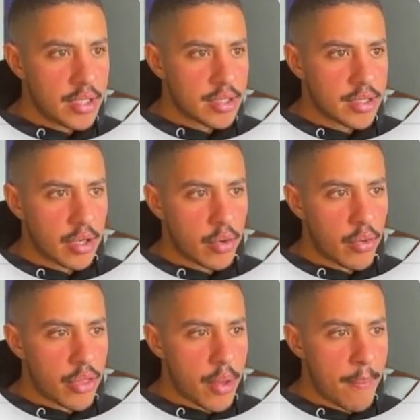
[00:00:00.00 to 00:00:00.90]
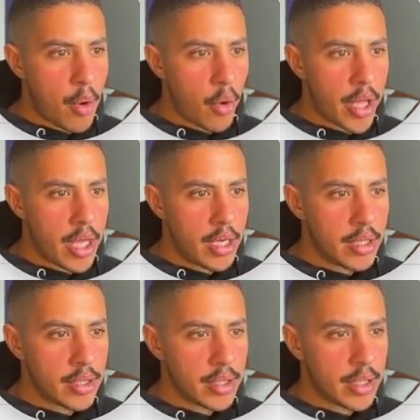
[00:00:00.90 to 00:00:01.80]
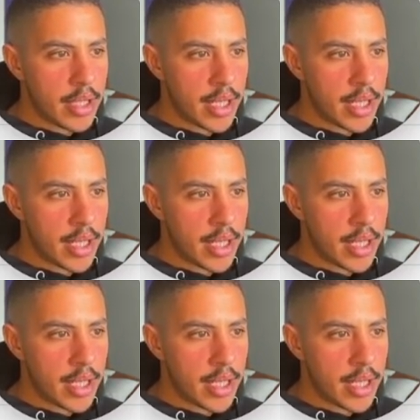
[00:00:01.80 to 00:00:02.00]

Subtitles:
So the boy, El